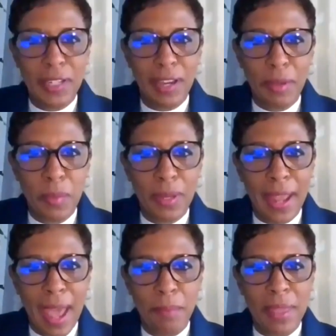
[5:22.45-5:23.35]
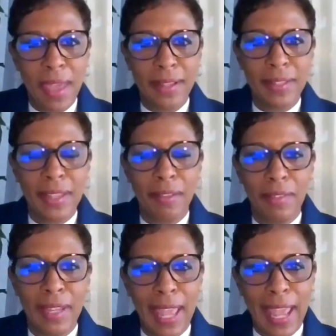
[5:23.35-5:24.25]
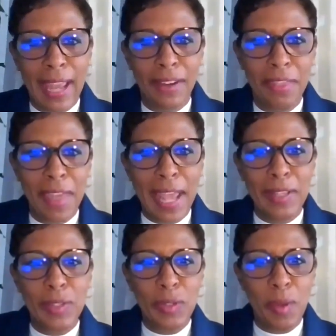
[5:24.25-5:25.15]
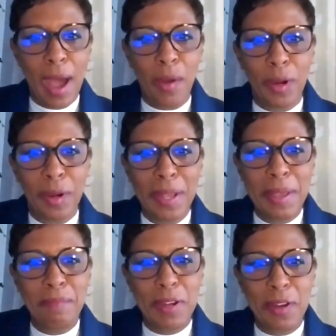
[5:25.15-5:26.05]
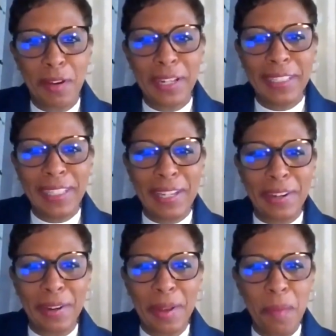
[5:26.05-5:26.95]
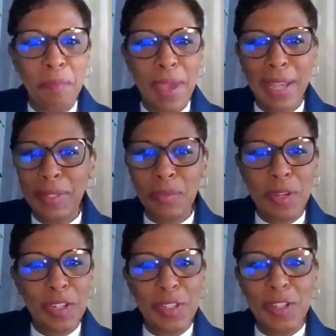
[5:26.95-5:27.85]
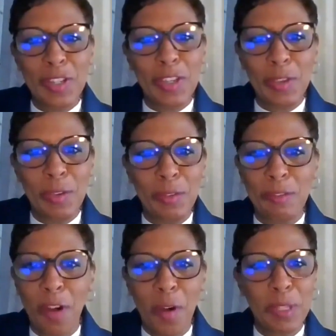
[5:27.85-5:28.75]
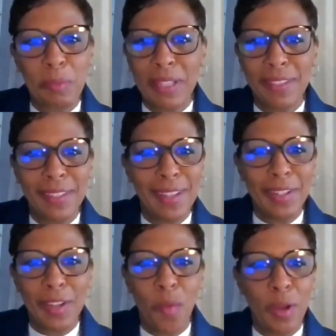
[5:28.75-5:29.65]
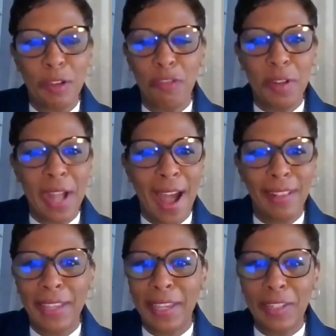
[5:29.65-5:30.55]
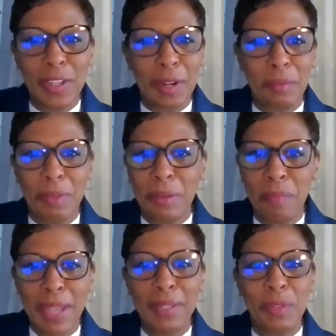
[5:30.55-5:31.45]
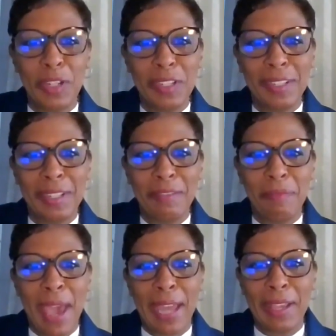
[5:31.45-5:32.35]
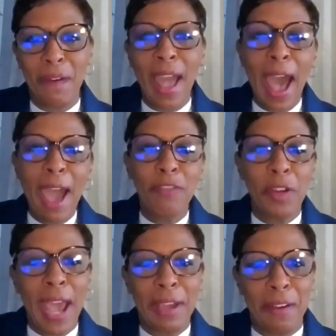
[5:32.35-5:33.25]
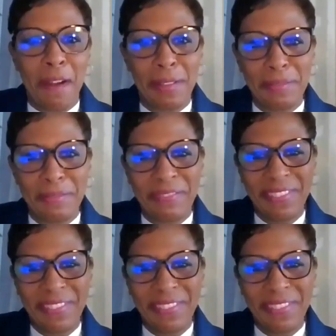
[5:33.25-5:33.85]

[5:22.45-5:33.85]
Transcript: wishing everyone a happy Thanksgiving and thanks to our minority leader. Best wishes to you. You've always been such a wonderful colleague and gentleman. Best wishes, Steve Matteo. I vote aye on all.